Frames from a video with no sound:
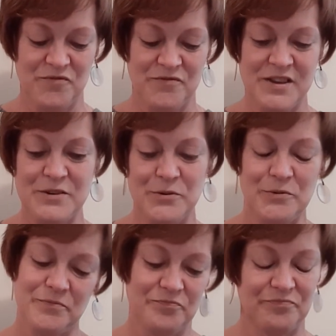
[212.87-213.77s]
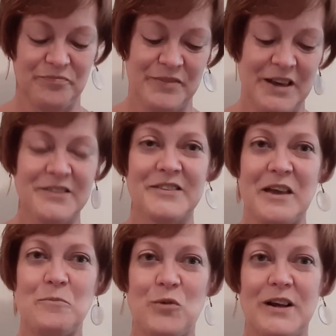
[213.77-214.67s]
feel that
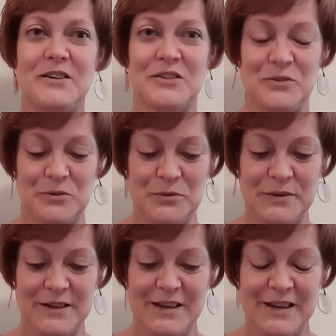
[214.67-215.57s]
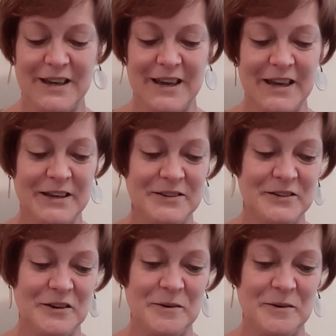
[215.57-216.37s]
same way too. And